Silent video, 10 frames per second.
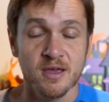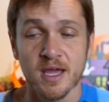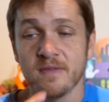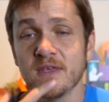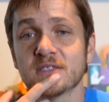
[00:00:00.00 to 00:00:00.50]

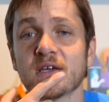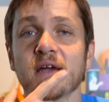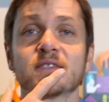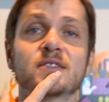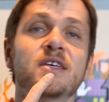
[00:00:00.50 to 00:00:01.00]
And this
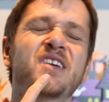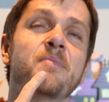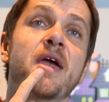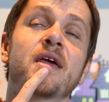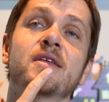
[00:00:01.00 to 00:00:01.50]
got stick
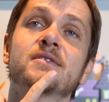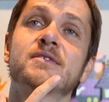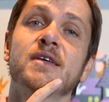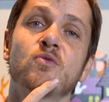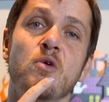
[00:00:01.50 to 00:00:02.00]
man and
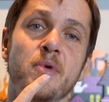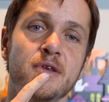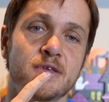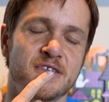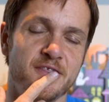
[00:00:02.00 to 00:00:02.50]
stick
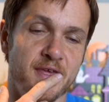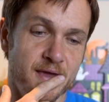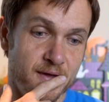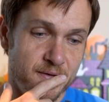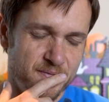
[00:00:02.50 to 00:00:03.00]
woman to
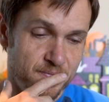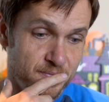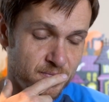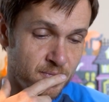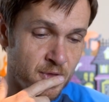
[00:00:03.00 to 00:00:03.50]
think.
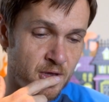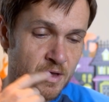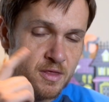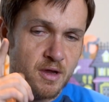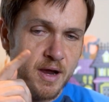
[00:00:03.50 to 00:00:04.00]

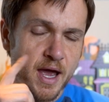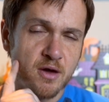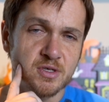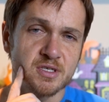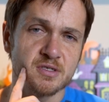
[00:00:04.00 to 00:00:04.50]
Their
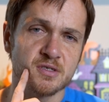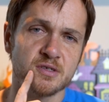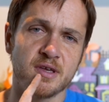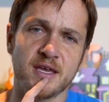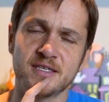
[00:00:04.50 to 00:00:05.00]
house
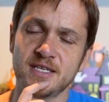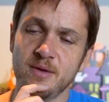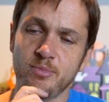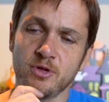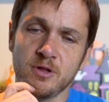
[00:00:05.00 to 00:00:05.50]
and
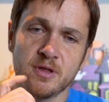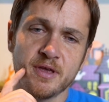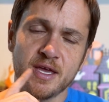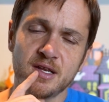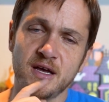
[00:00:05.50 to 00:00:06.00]
temple
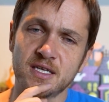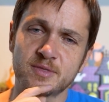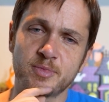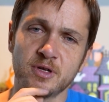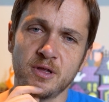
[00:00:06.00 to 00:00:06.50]
and
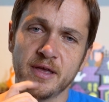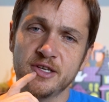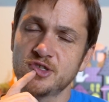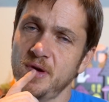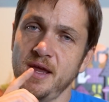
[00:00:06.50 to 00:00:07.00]
hospital
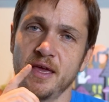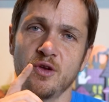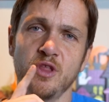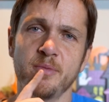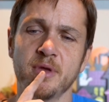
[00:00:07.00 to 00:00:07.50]
and tree had
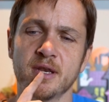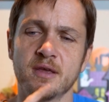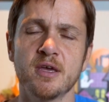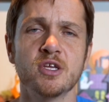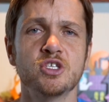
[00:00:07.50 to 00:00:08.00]
only been
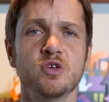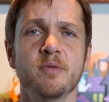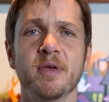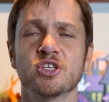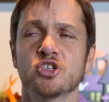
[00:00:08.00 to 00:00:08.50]

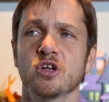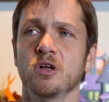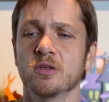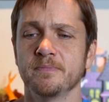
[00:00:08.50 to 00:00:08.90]
2-dimensional.